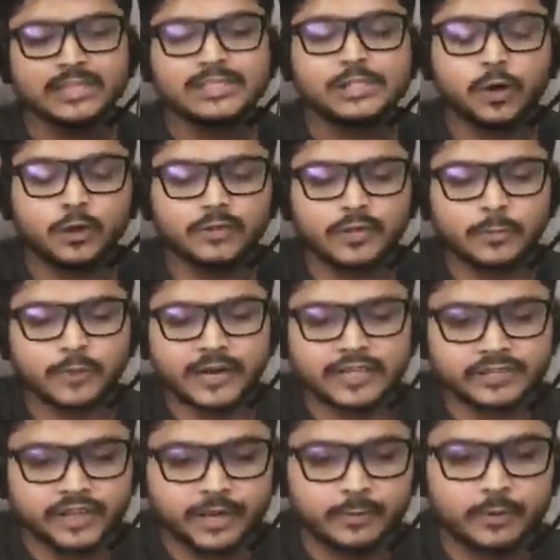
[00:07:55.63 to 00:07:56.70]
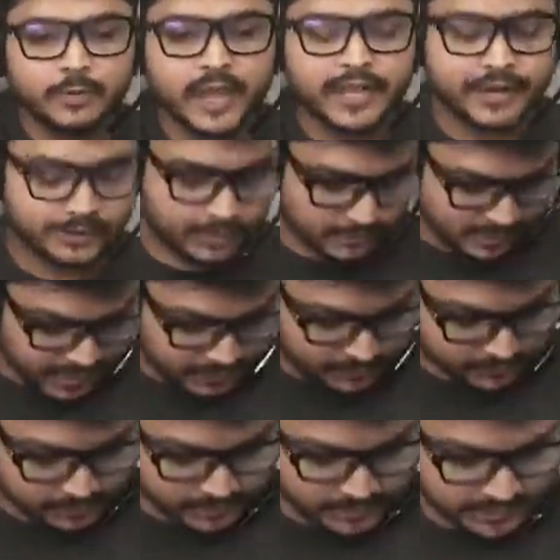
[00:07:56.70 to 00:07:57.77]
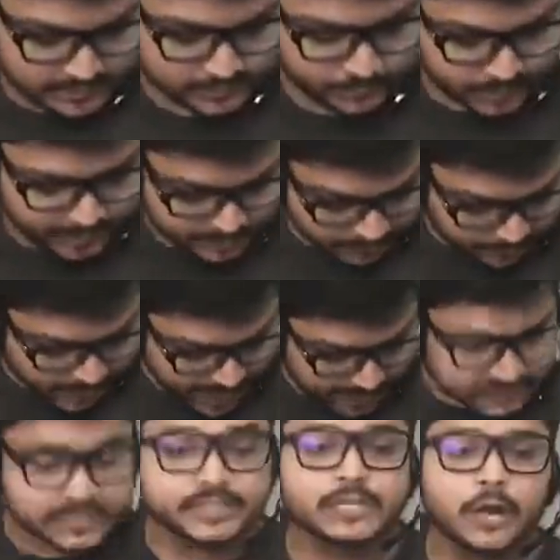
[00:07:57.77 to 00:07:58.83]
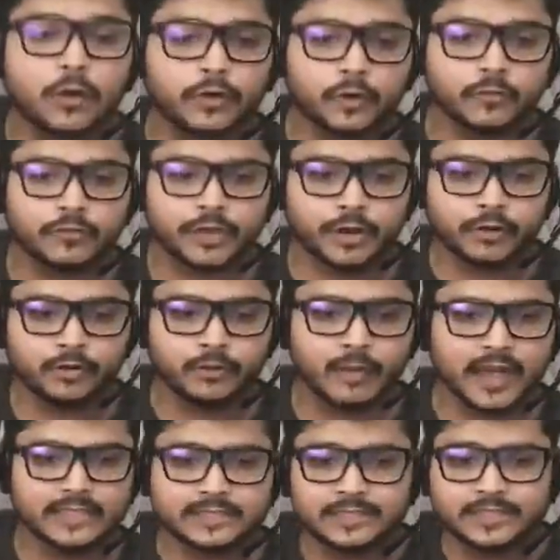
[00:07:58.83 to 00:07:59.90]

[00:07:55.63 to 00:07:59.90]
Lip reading: So the print is going to be right here. Like you see, it's written black stone over here on my